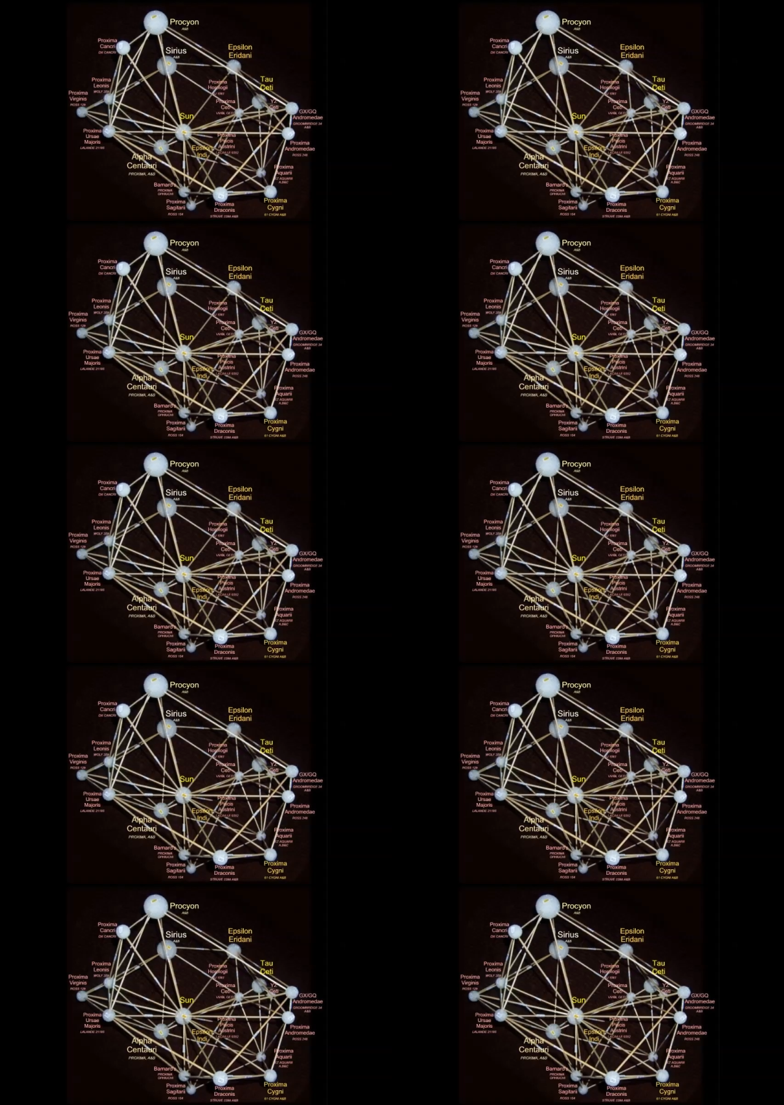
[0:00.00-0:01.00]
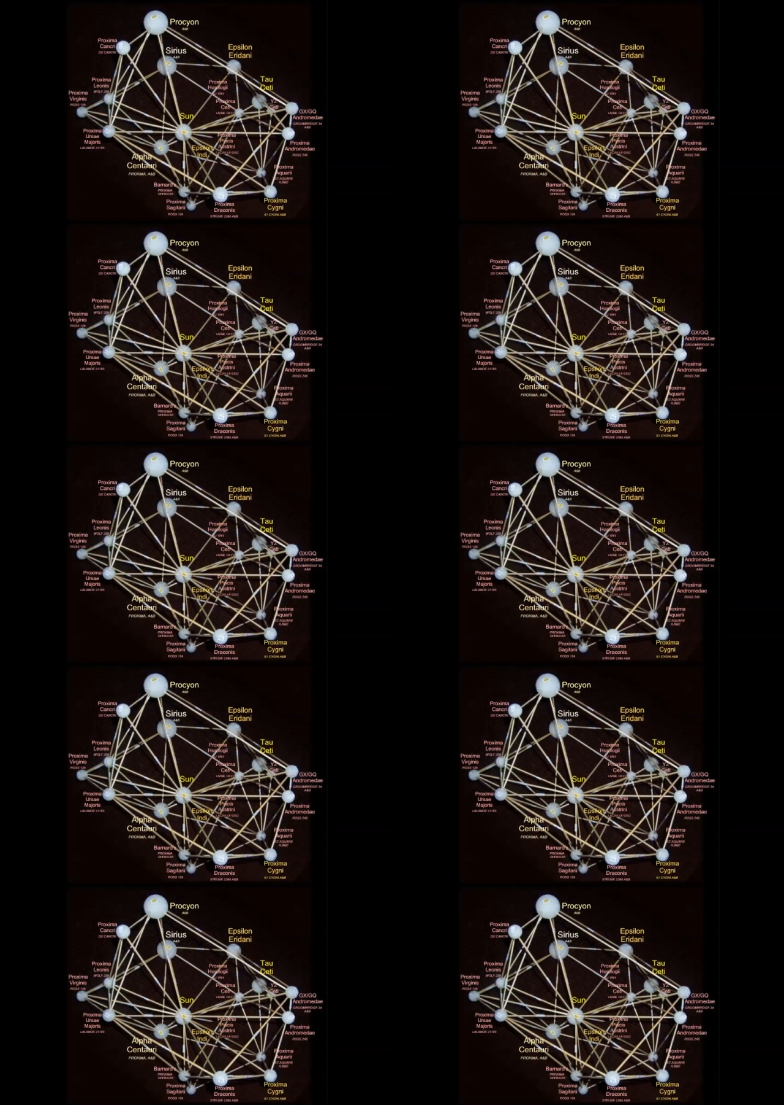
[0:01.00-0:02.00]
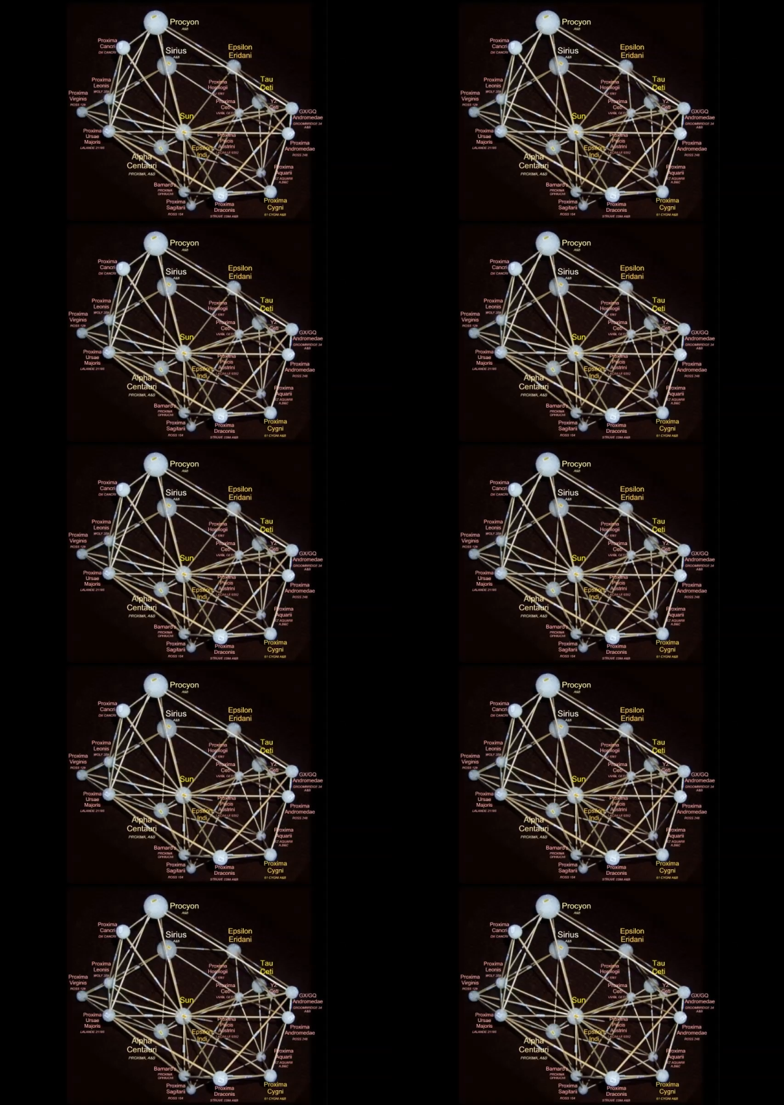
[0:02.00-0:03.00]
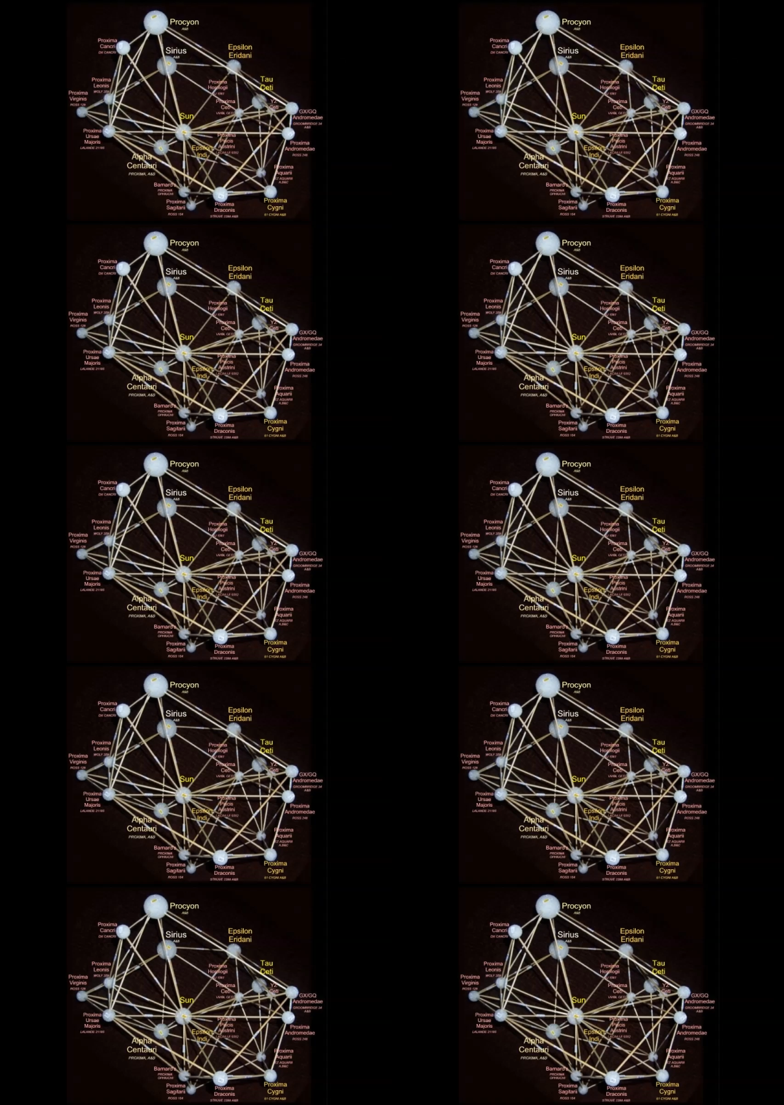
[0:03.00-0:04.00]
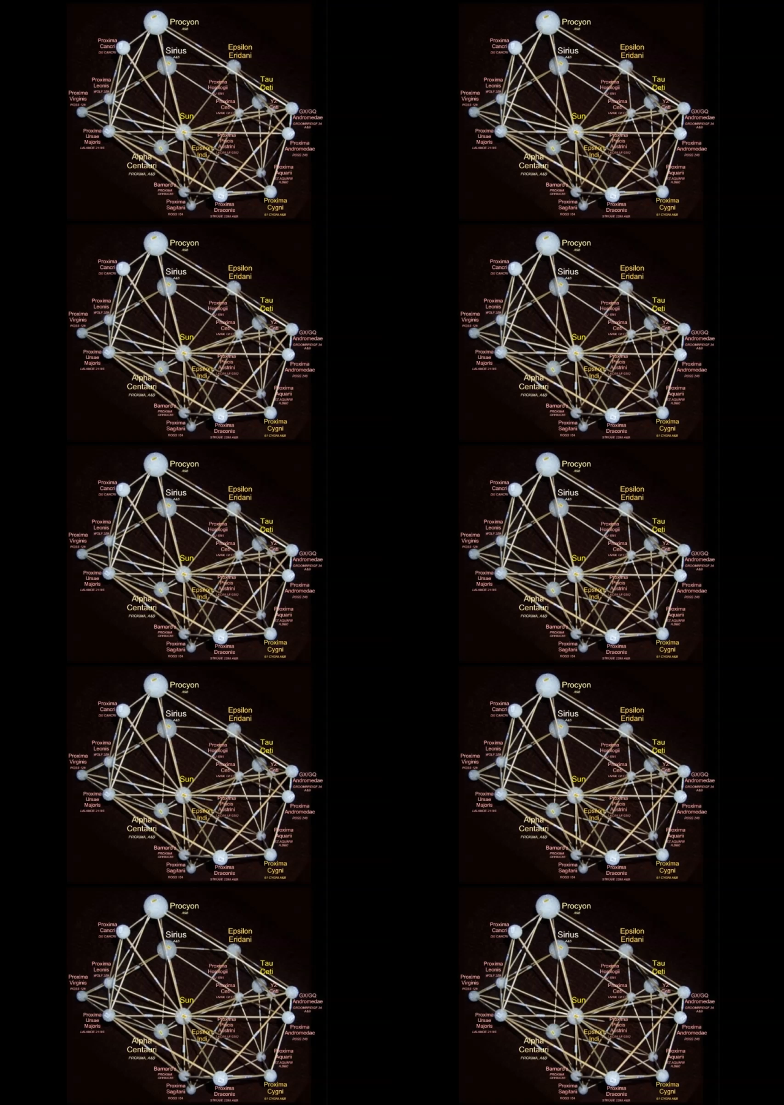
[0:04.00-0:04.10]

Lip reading: No face is visible, so there are no lips to read.